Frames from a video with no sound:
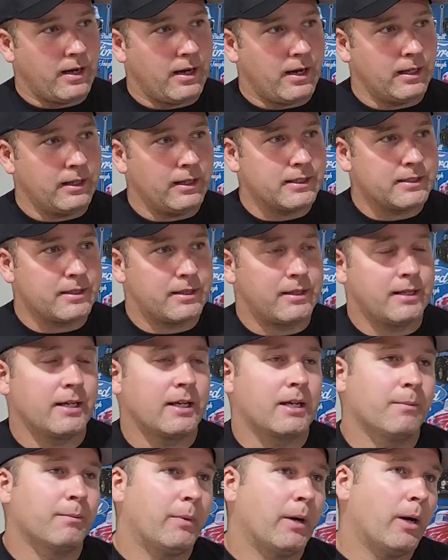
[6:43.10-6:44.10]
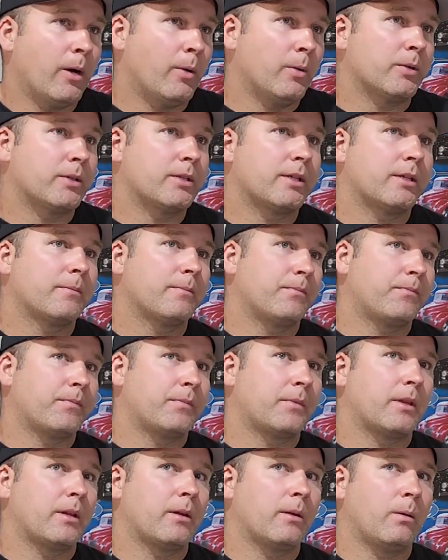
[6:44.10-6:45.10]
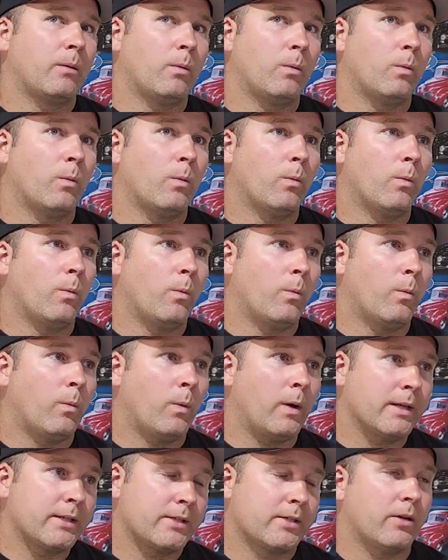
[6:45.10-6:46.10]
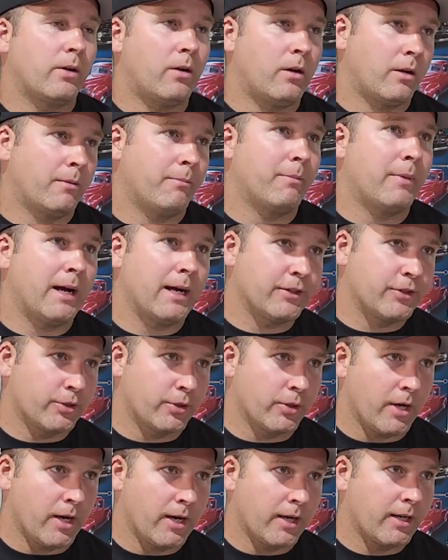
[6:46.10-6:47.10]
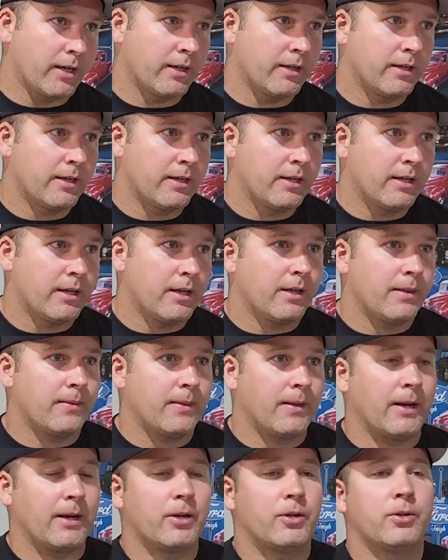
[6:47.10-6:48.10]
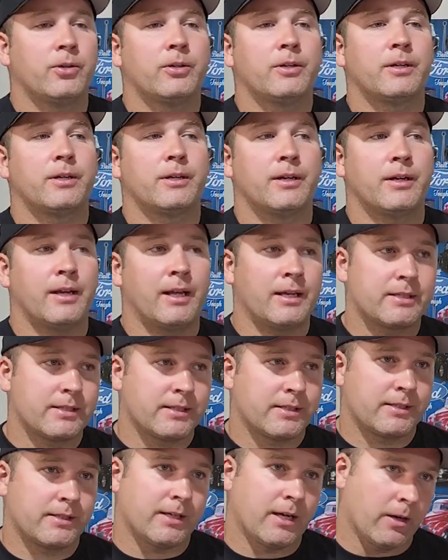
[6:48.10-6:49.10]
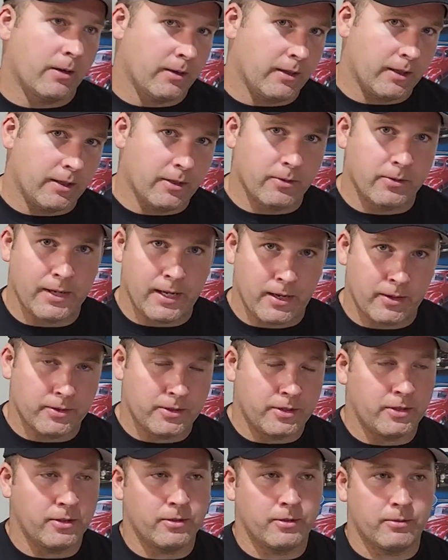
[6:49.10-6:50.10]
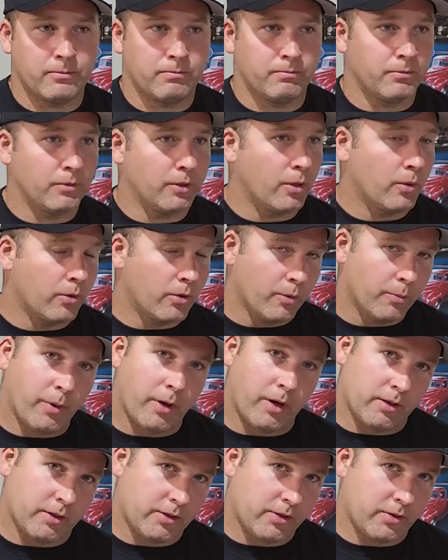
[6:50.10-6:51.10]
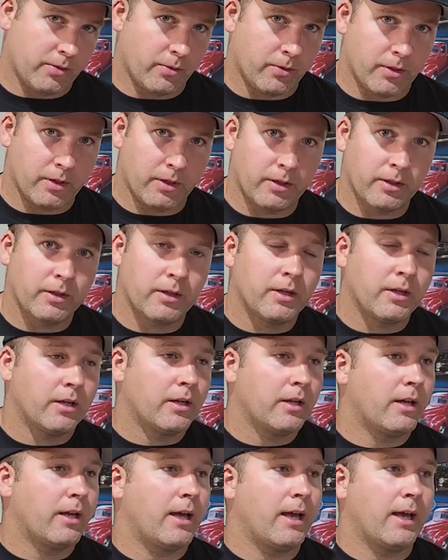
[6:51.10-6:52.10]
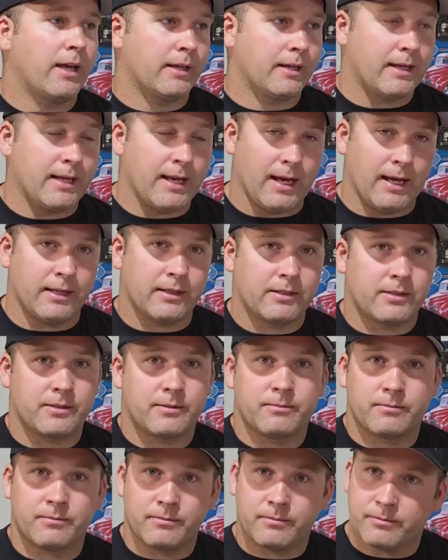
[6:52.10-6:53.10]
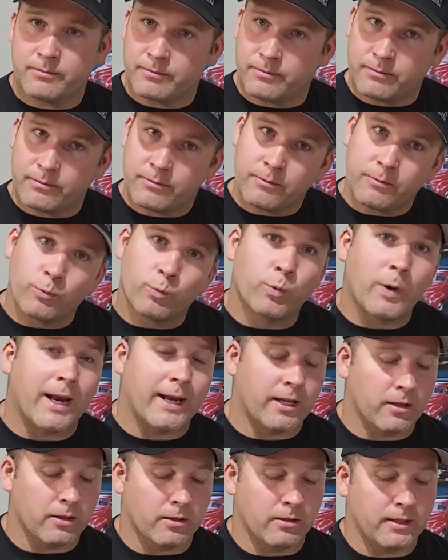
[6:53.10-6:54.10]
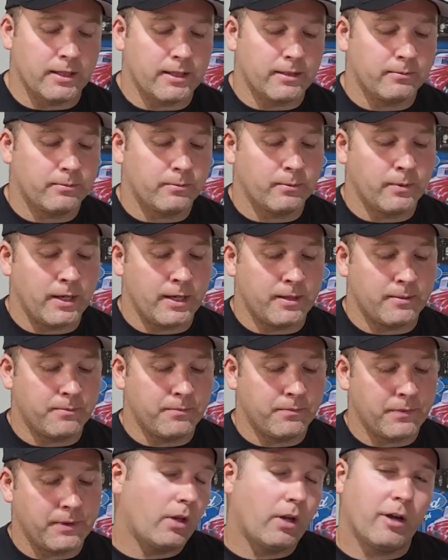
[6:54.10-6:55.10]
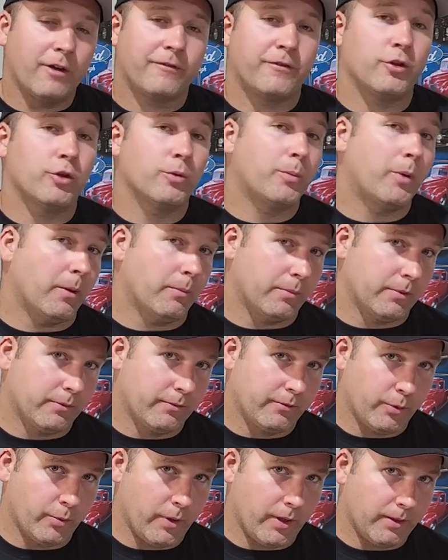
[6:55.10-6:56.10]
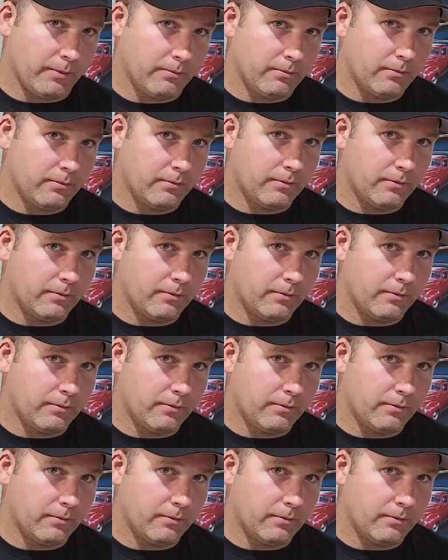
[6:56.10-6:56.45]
I like to think about what's on my truck that I couldn't necessarily go down to your local parts store and get regularly, right? A fuel pump, for one.